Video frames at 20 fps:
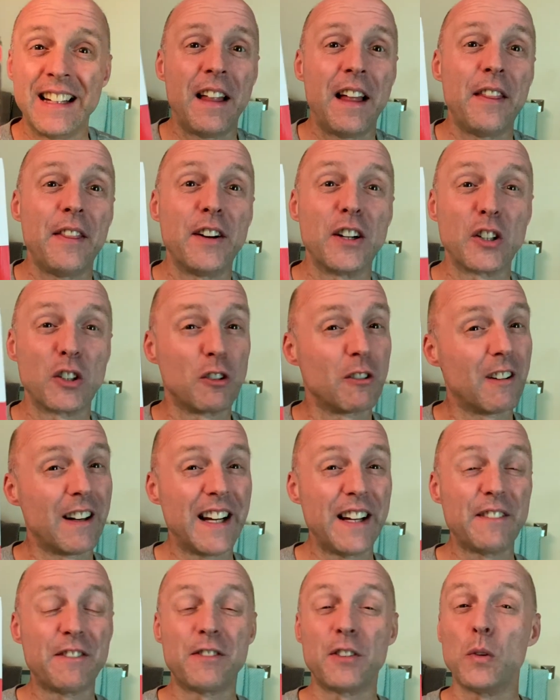They're
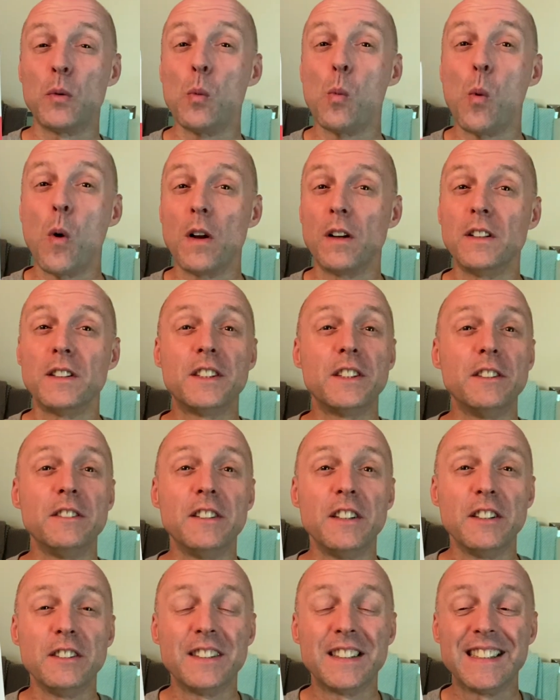great for 1 or 2
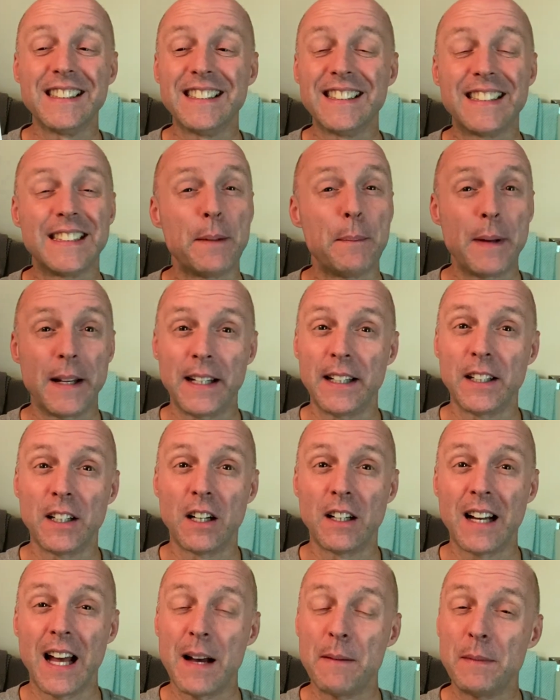uses depending
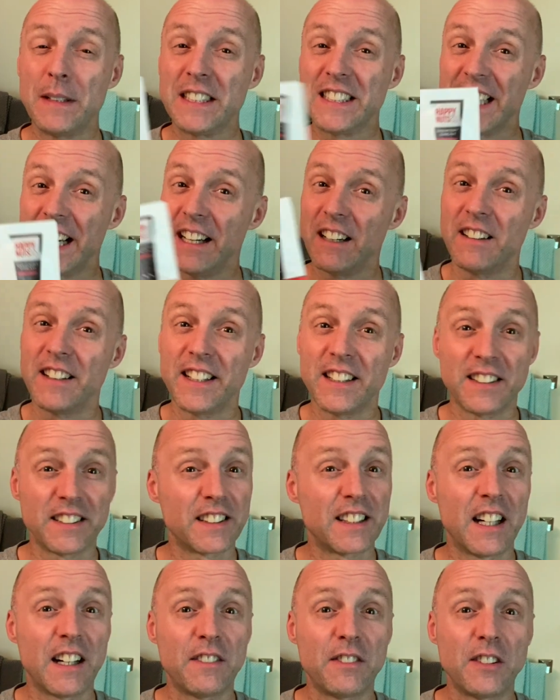on how much area you're
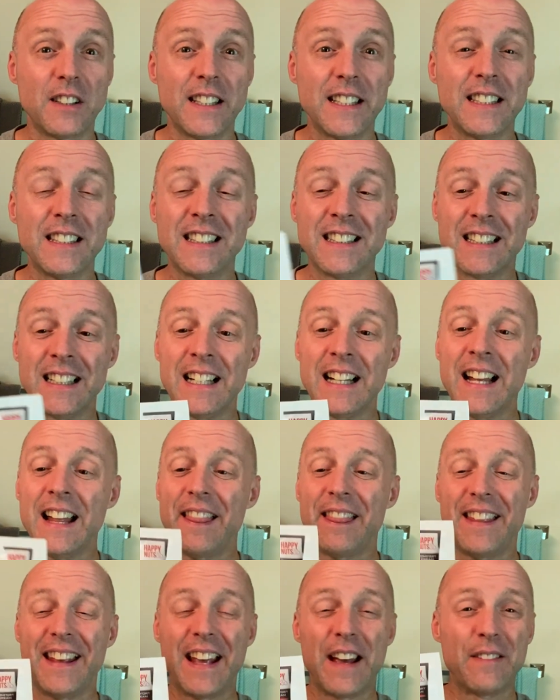covering.
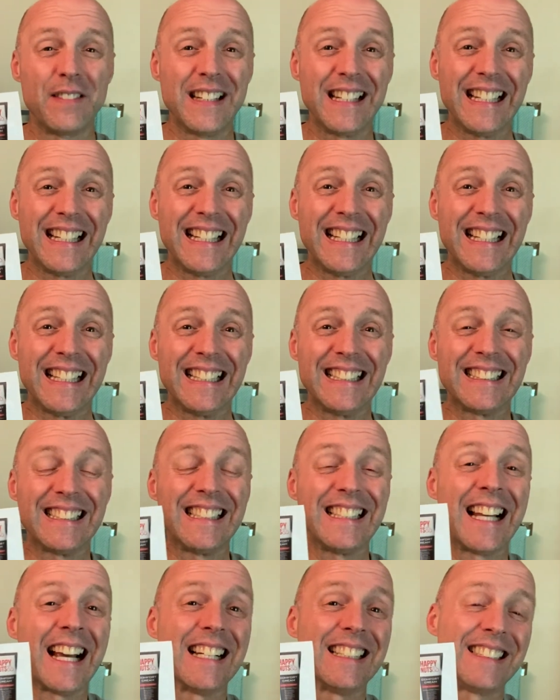They have an
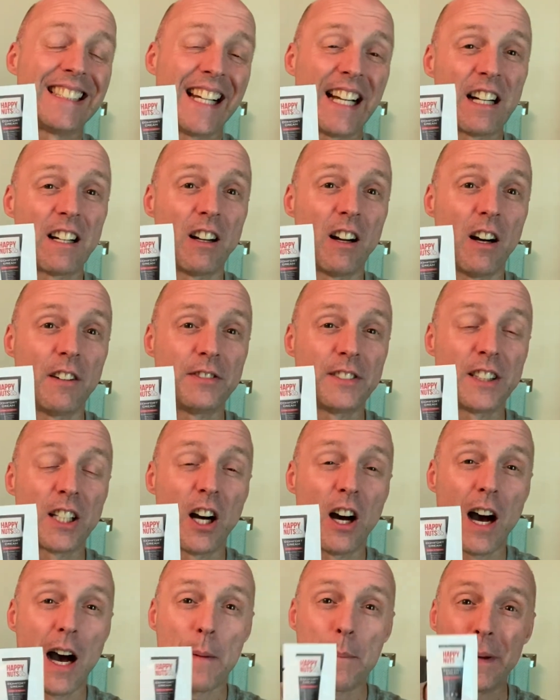easy tear off
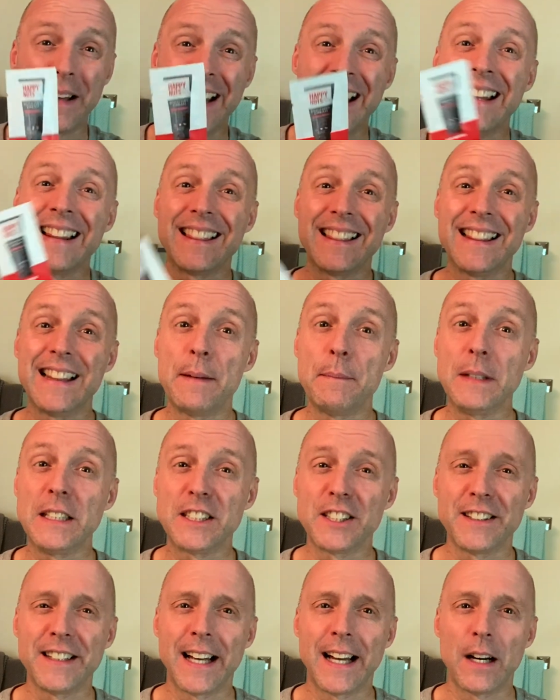top. Let me show
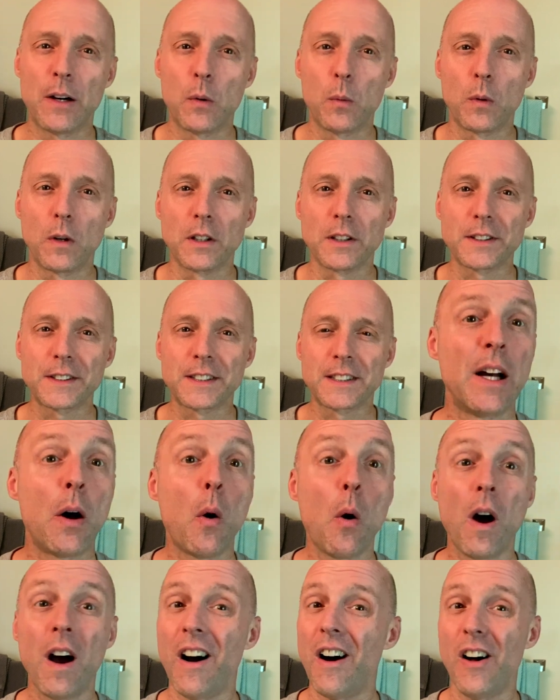you how it works.
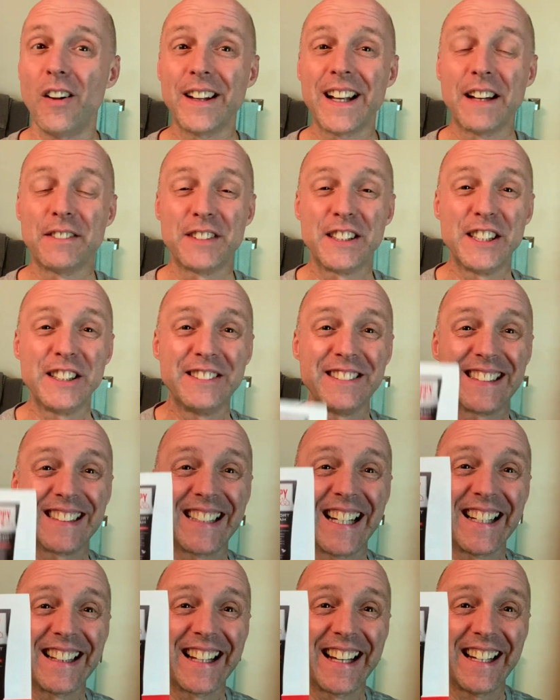All you have to do is
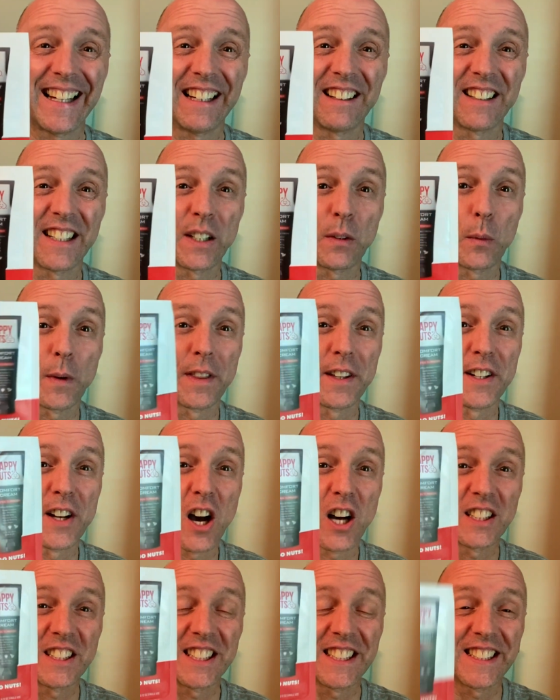take that area with the
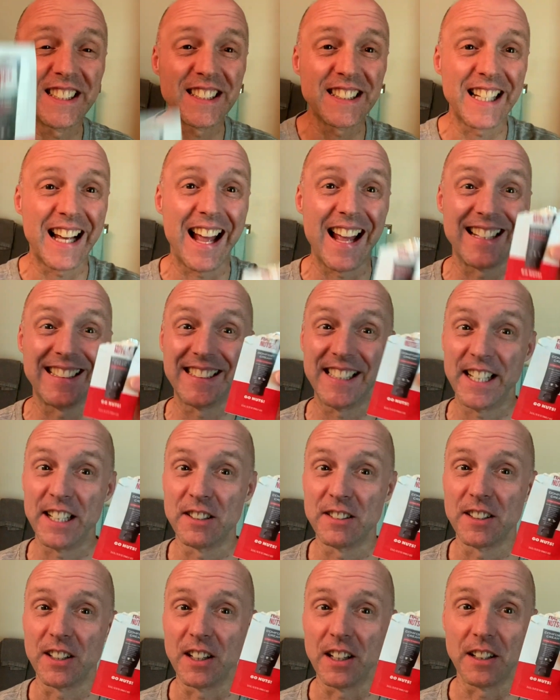notches and tear
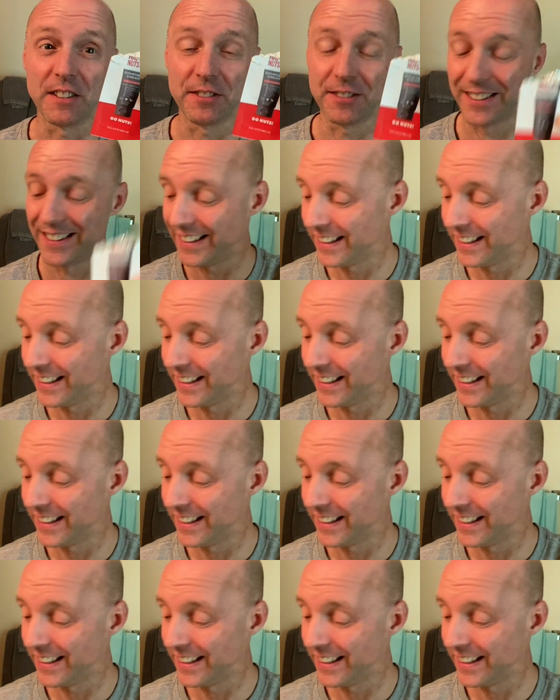it off.